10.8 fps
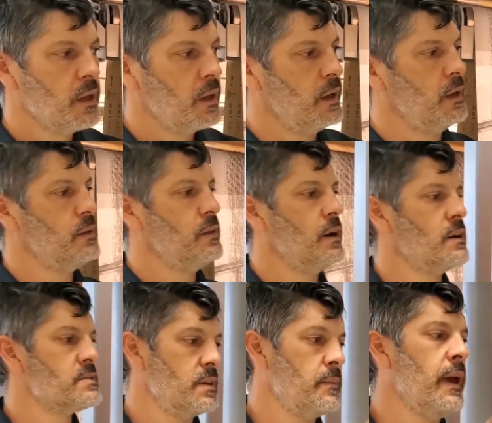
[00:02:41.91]
And
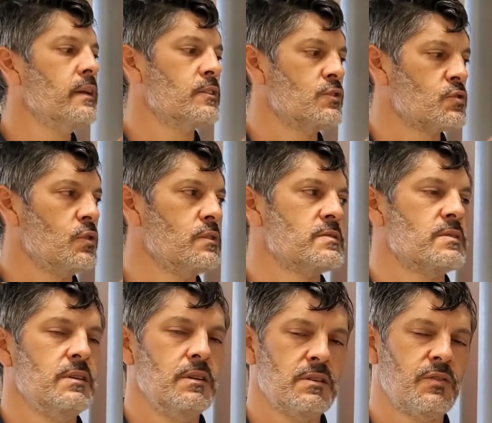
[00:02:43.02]
some hand controls.
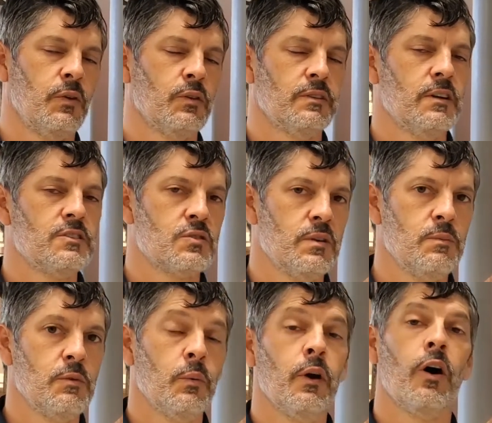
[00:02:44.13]
It is full touchscreen,
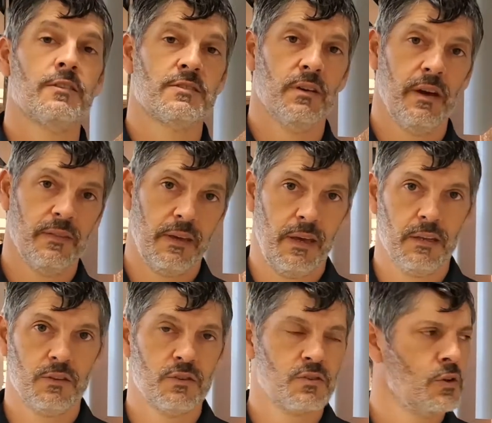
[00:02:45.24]
but we also have the hand
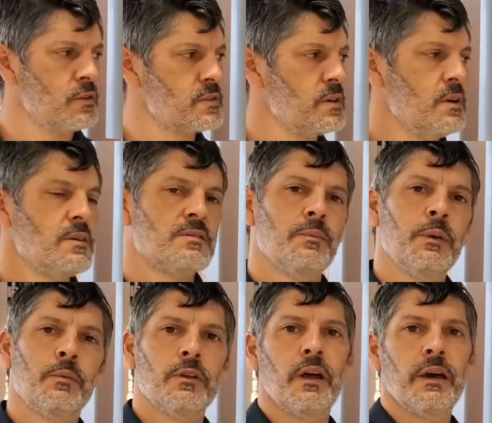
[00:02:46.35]
controls. Some
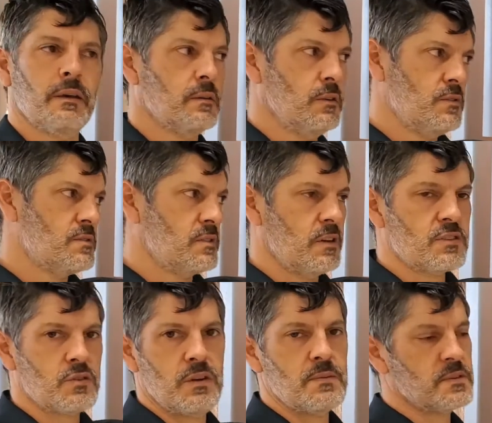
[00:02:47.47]
people like to use the
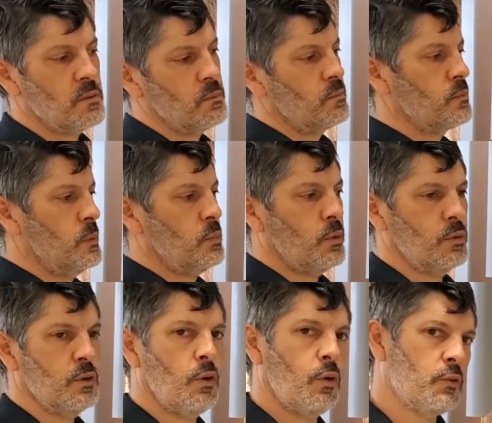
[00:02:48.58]
touchscreen. Some people, a
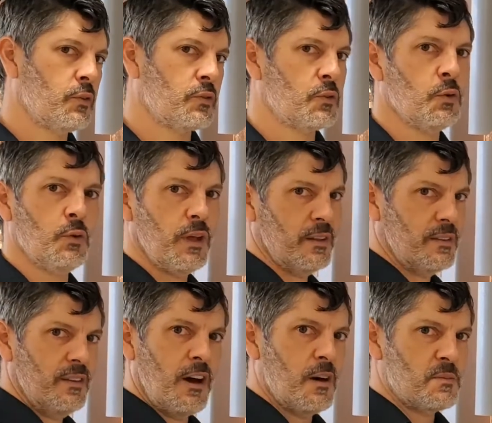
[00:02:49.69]
little older school, like the
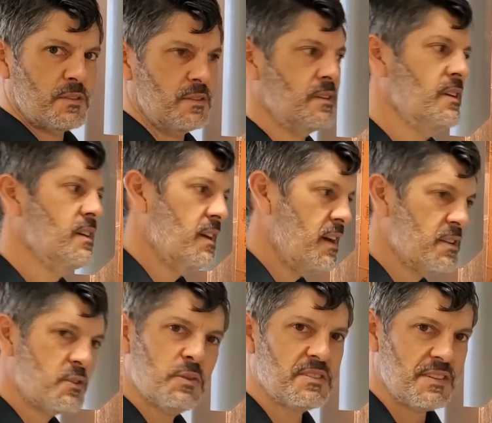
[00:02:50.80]
knobs and
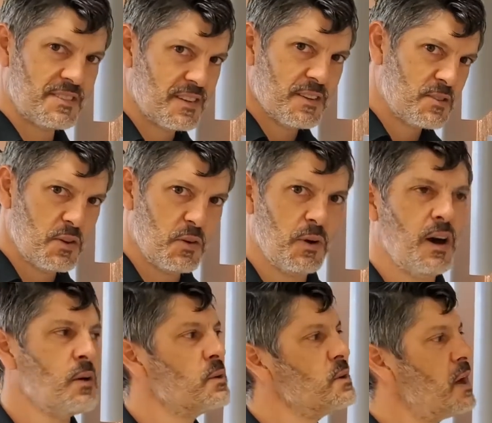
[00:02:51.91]
twisties.
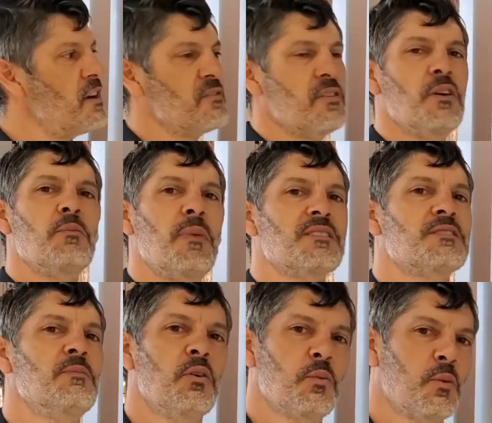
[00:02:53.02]
So we have best of
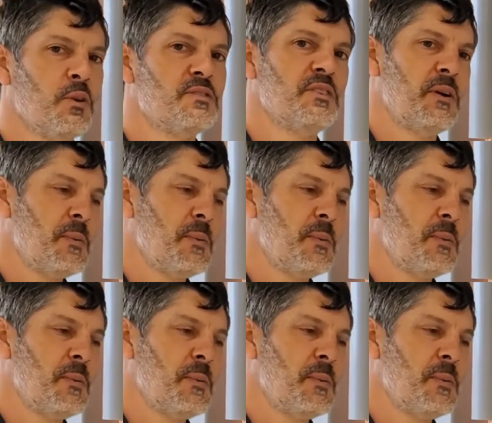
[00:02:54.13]
both worlds there.